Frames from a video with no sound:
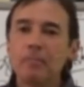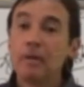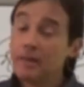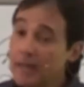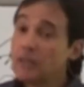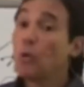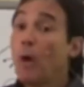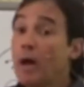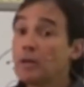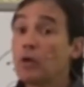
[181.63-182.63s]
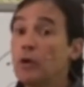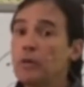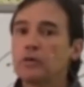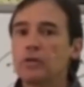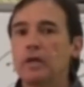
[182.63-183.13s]
But it takes a while to
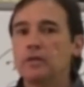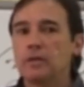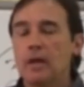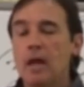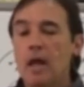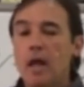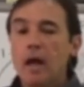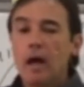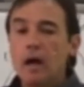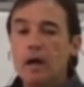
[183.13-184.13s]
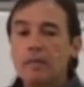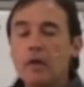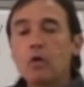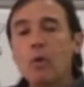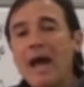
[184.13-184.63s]
learn those things.
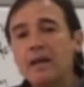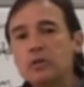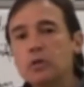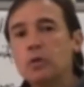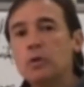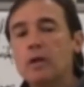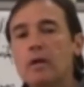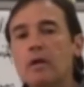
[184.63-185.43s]
The gratitude